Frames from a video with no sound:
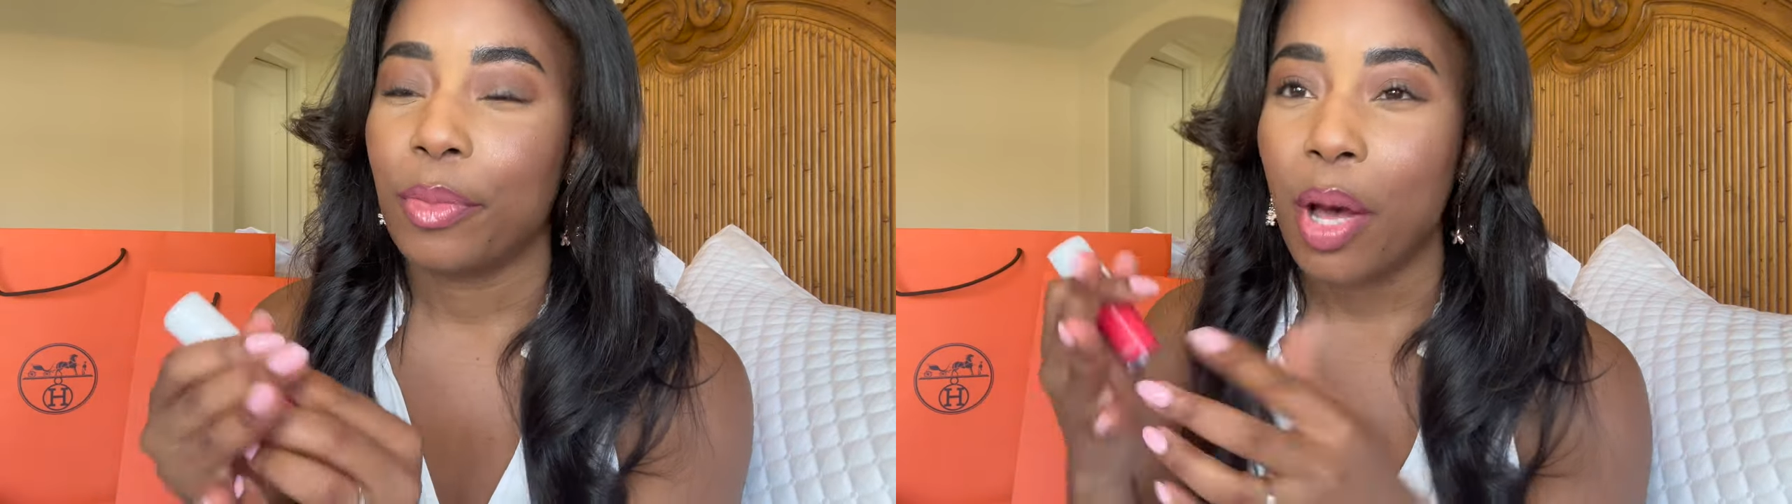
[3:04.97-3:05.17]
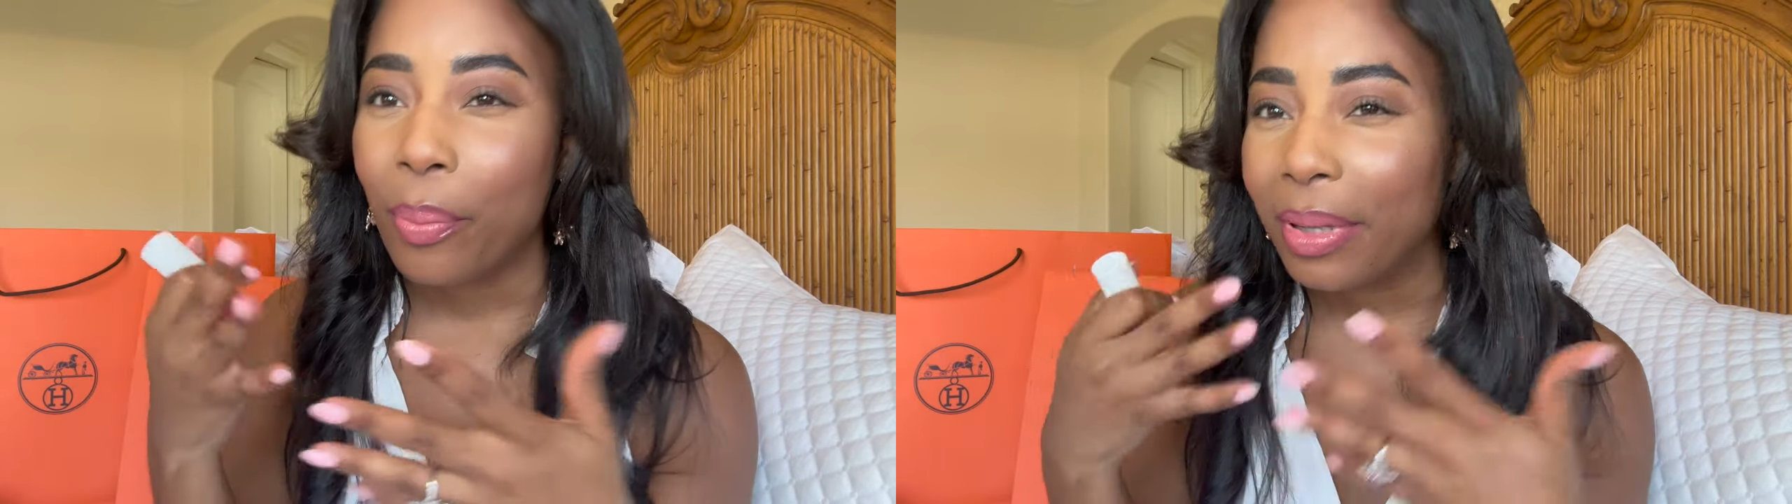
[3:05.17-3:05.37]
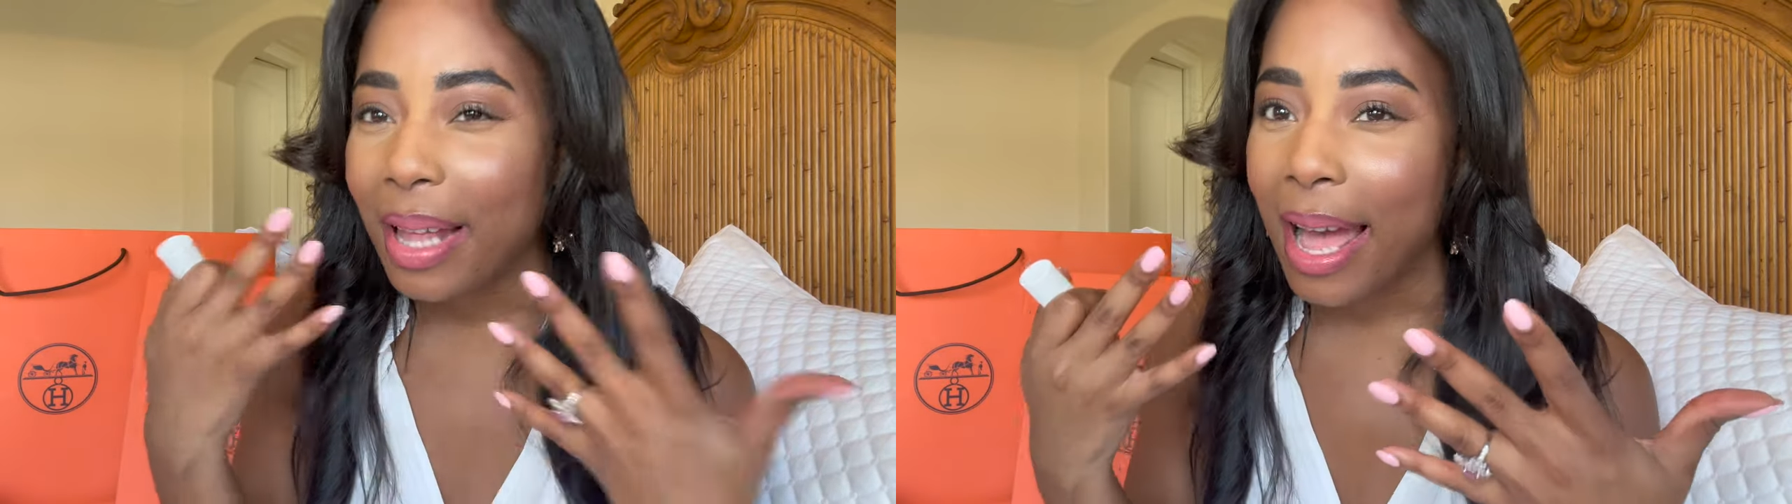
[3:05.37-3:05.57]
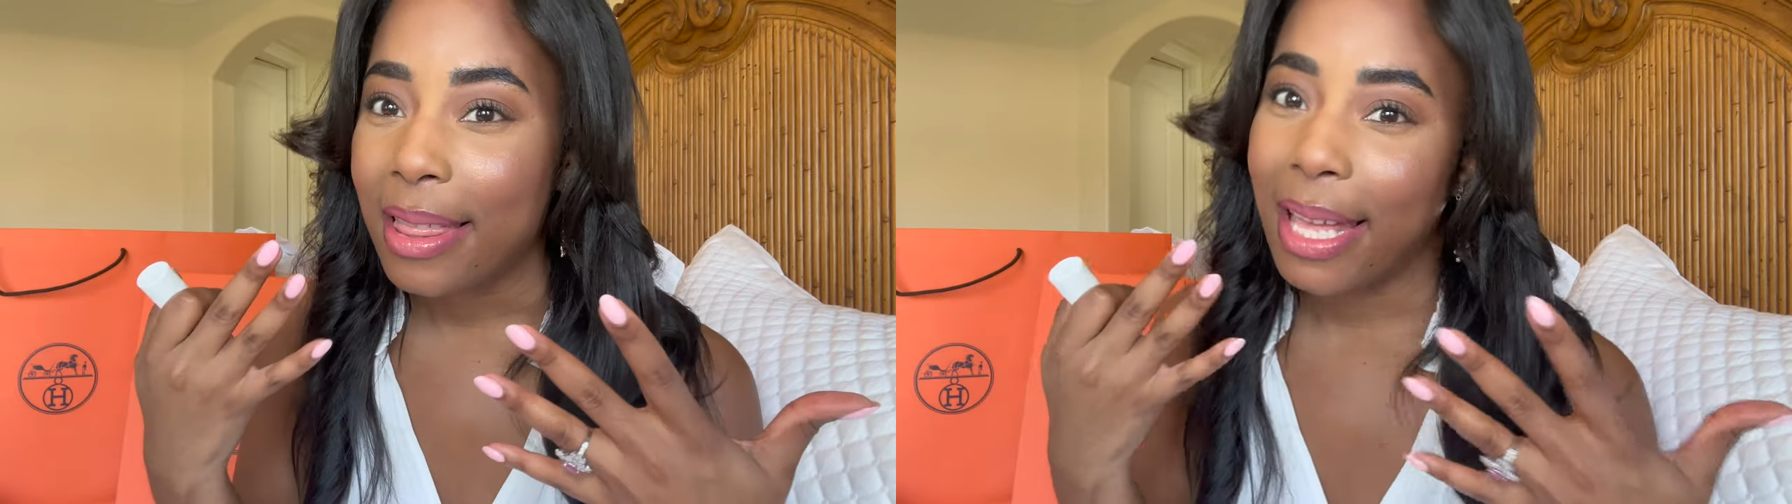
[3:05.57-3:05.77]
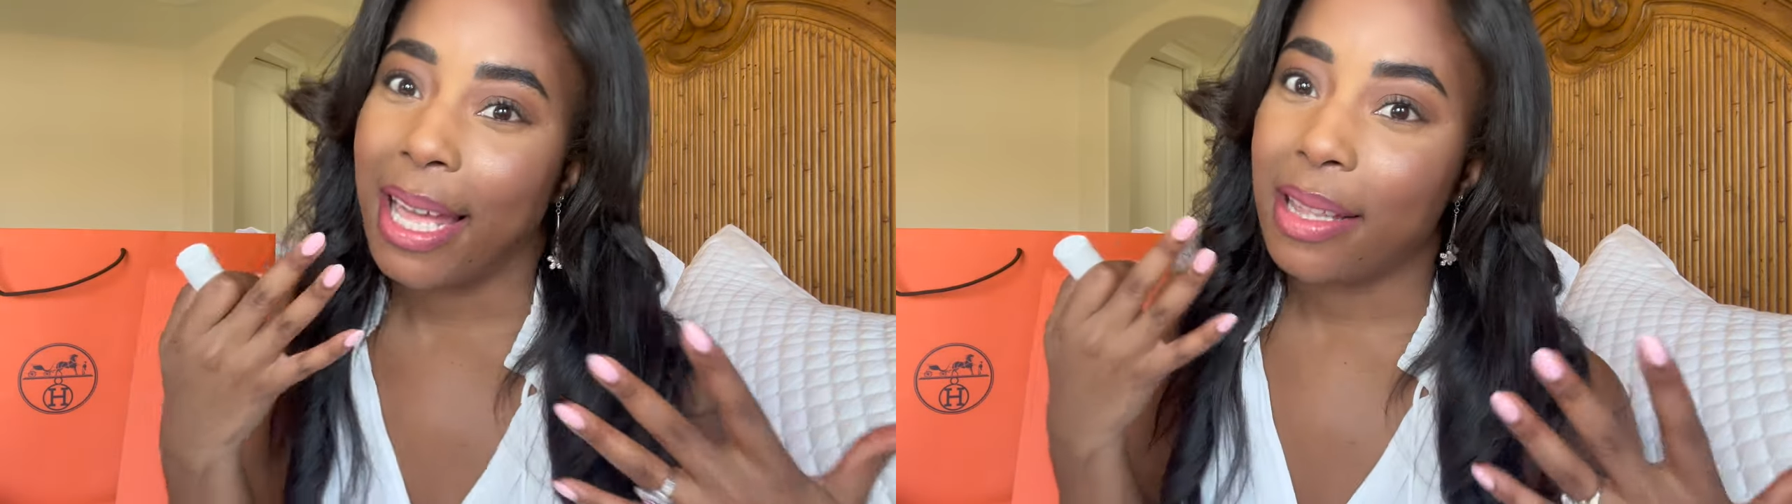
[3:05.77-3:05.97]
apply
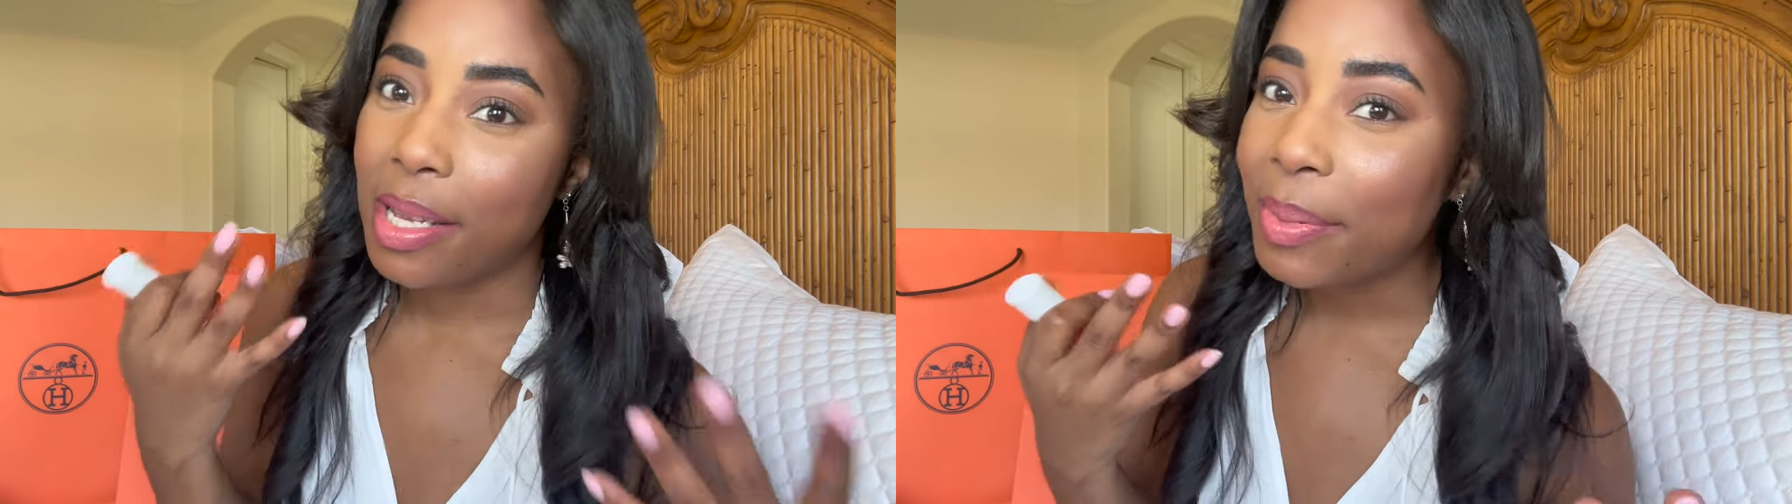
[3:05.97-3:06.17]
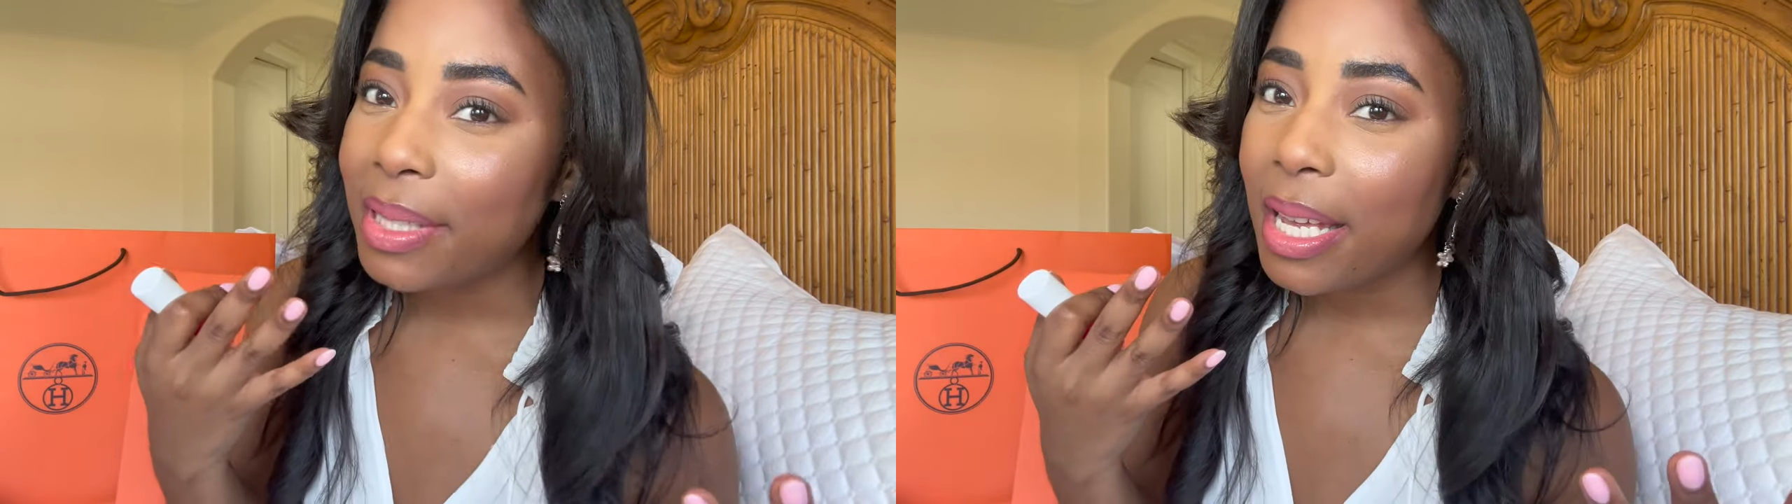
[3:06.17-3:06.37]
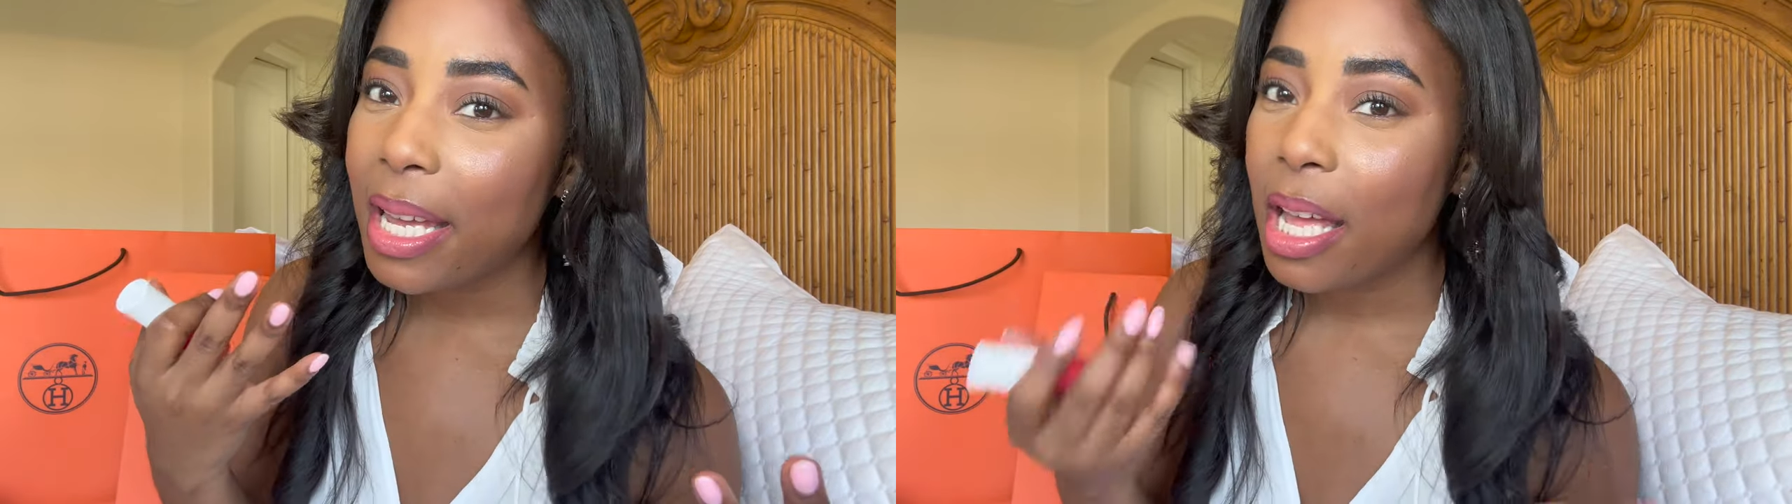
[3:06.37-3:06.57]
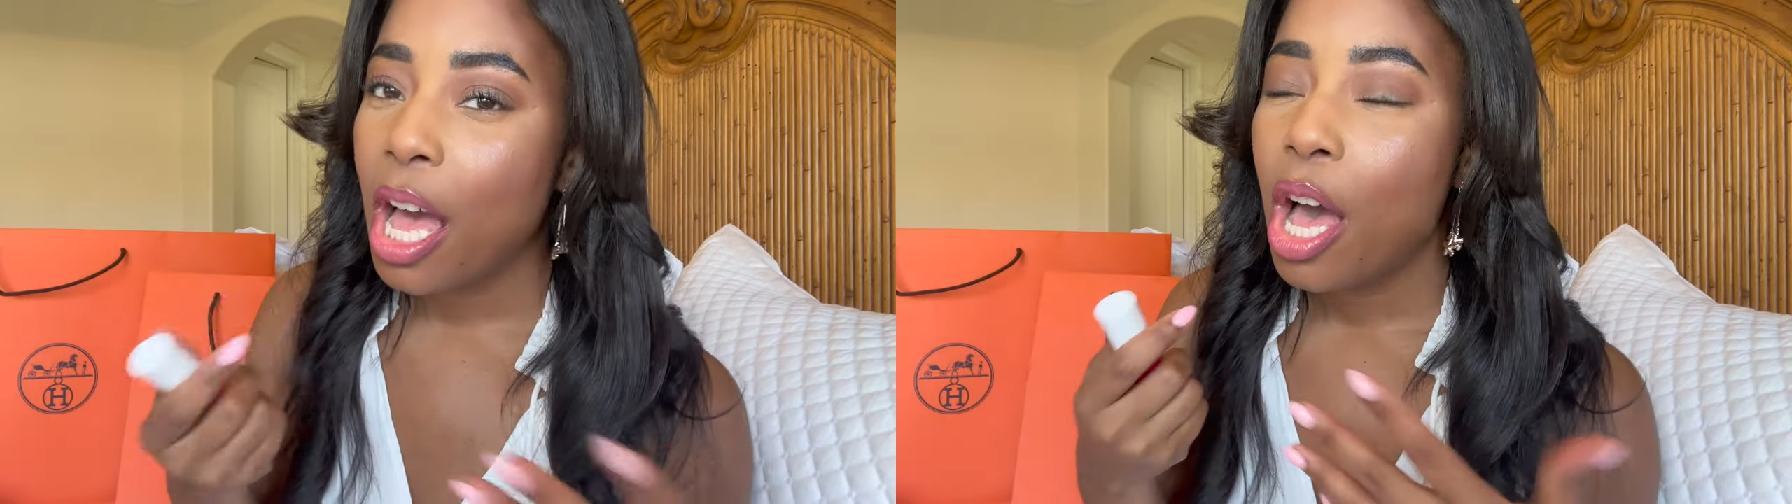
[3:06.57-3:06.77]
like a lipstick,